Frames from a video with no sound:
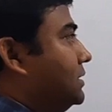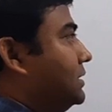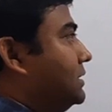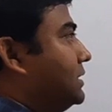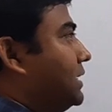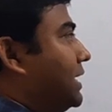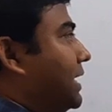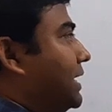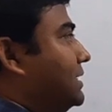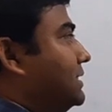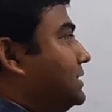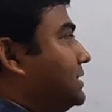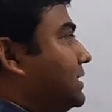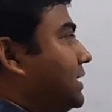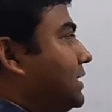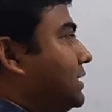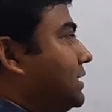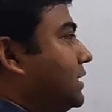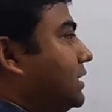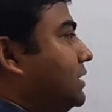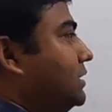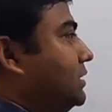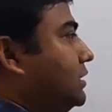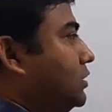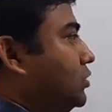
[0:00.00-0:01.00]
These lines
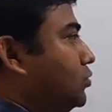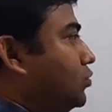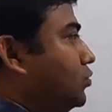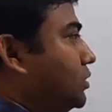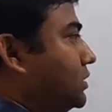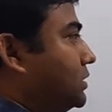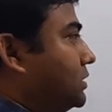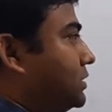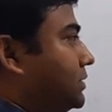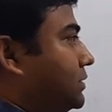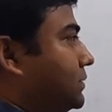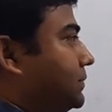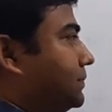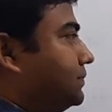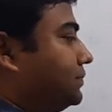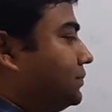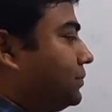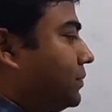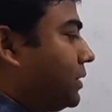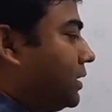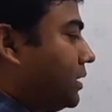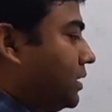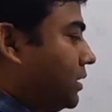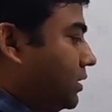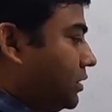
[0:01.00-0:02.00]
are continuous.
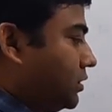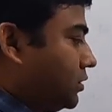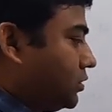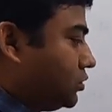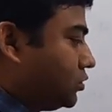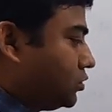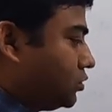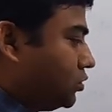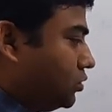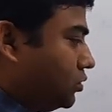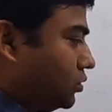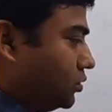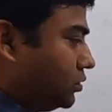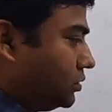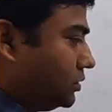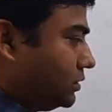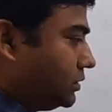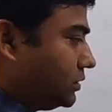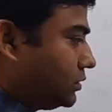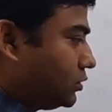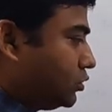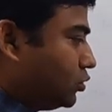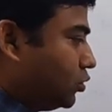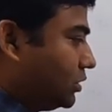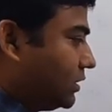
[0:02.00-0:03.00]
So
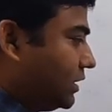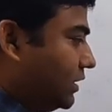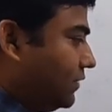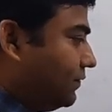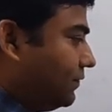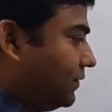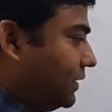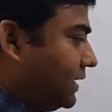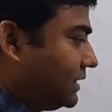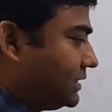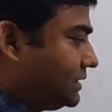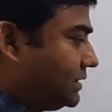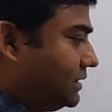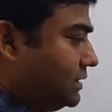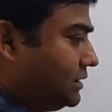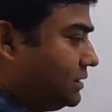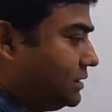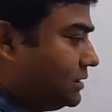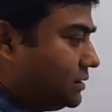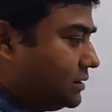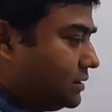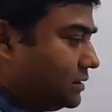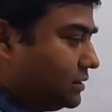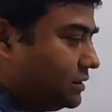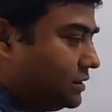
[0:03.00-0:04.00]
total flux
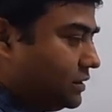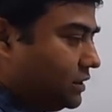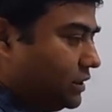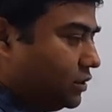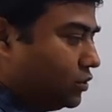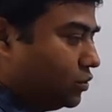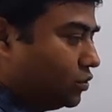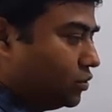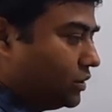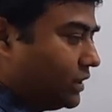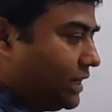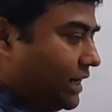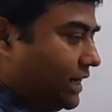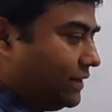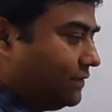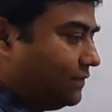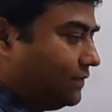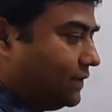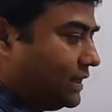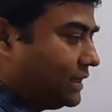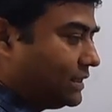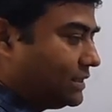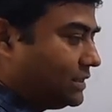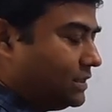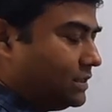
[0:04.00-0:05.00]
is 0. Net
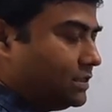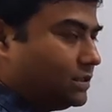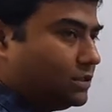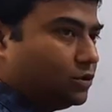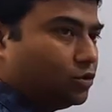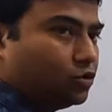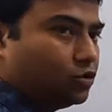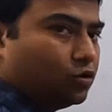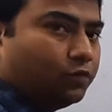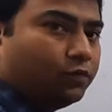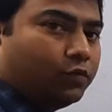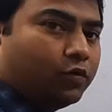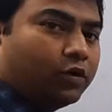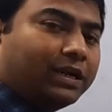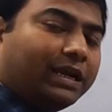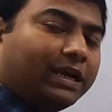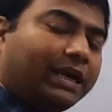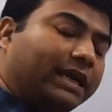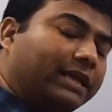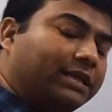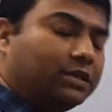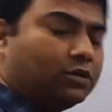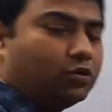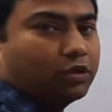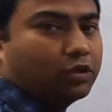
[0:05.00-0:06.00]
flux is 0 for
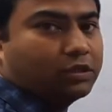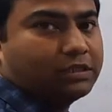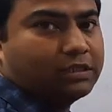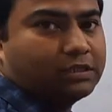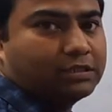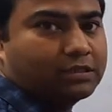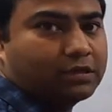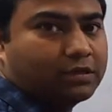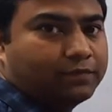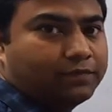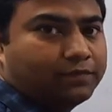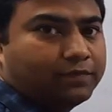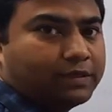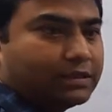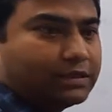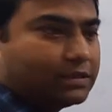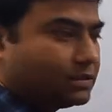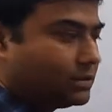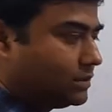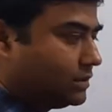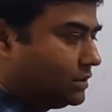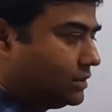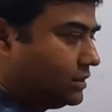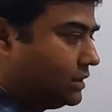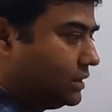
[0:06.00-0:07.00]
any Gaussian
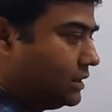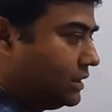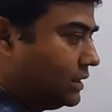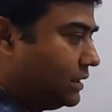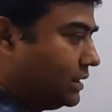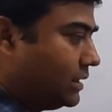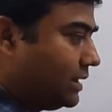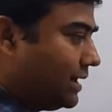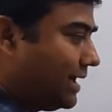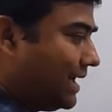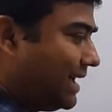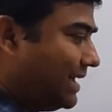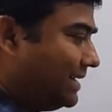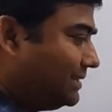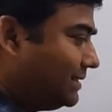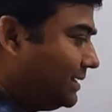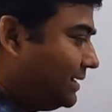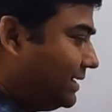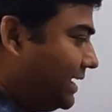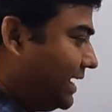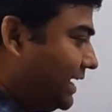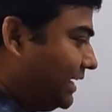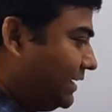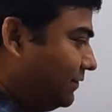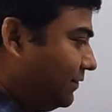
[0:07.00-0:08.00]
surface. As
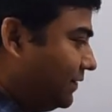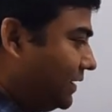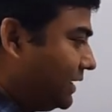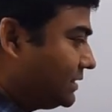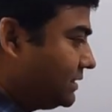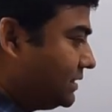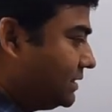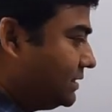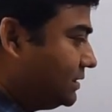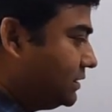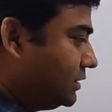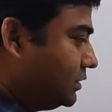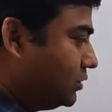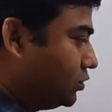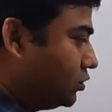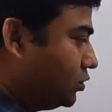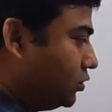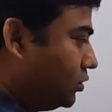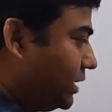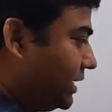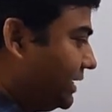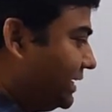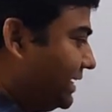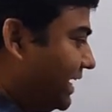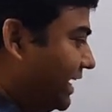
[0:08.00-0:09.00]
the net flux is
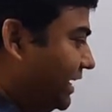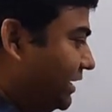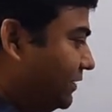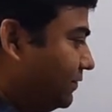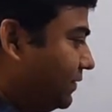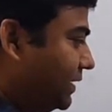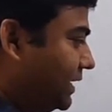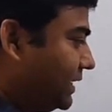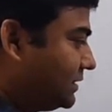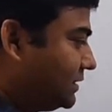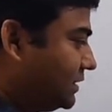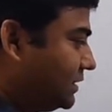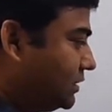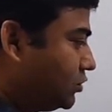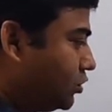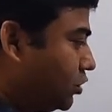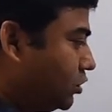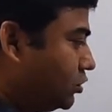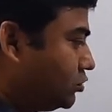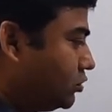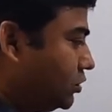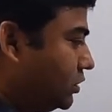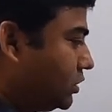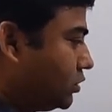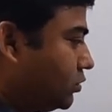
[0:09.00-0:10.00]
0, and net flux is
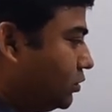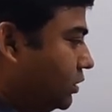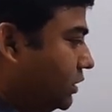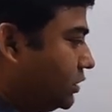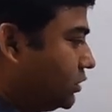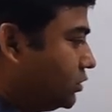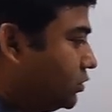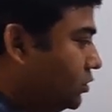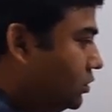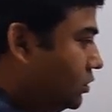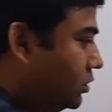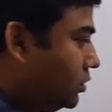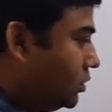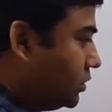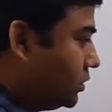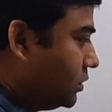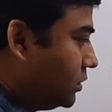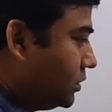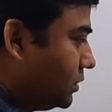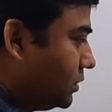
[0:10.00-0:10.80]
also equal to